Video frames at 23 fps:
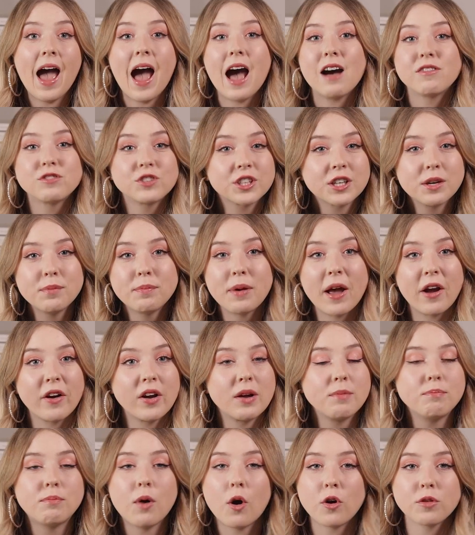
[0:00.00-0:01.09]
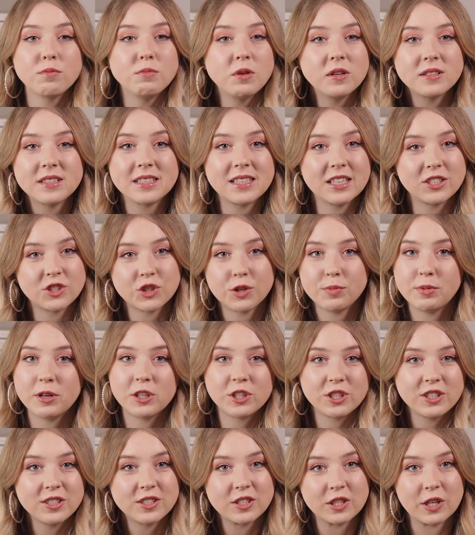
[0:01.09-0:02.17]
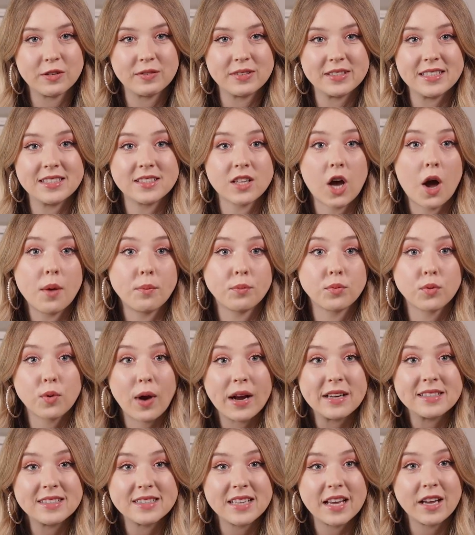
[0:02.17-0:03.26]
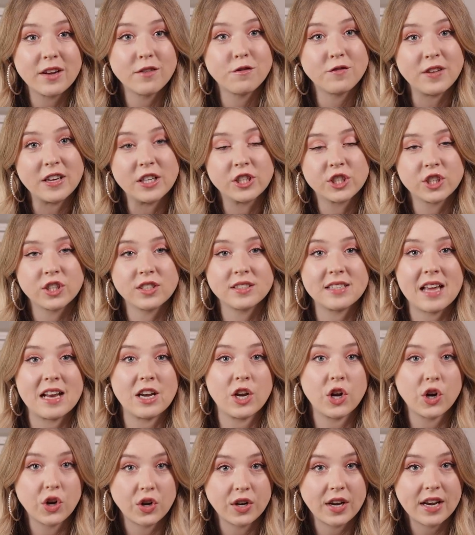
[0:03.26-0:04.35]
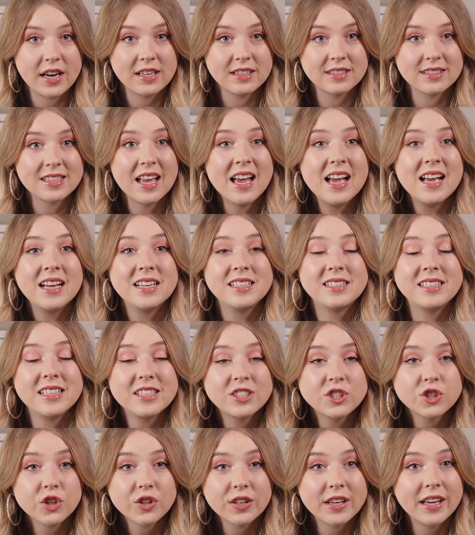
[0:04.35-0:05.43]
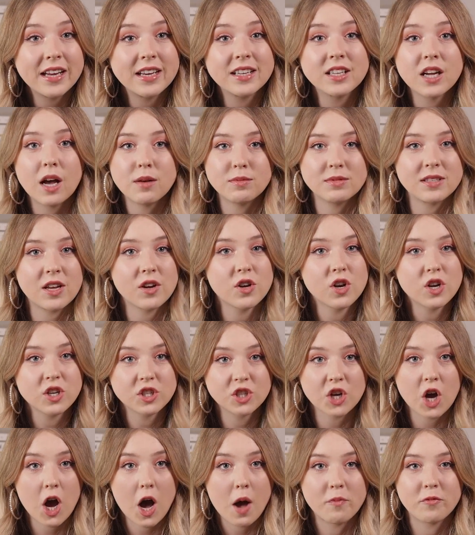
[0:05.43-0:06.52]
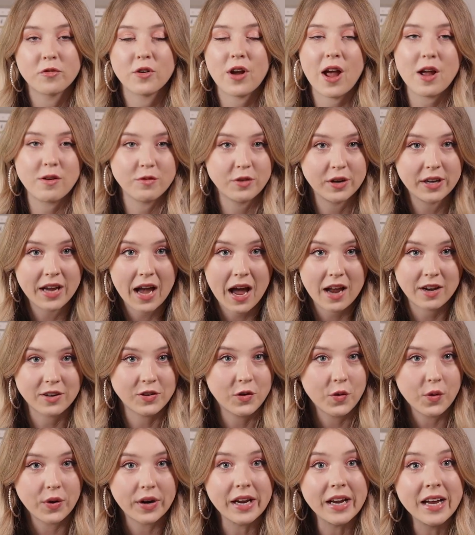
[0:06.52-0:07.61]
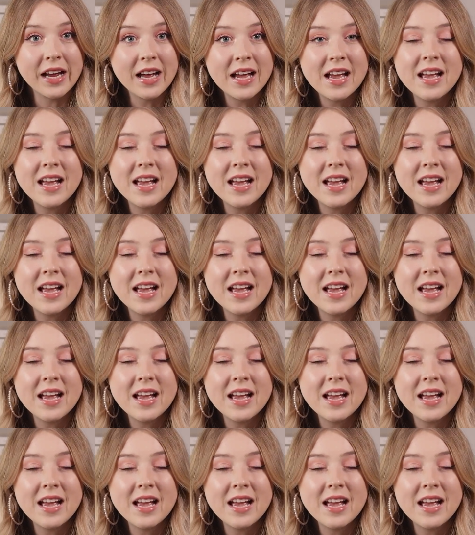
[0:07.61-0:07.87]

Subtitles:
After comparing both music distribution services on pricing, features, and earnings, DistroKid comes out on top for every category.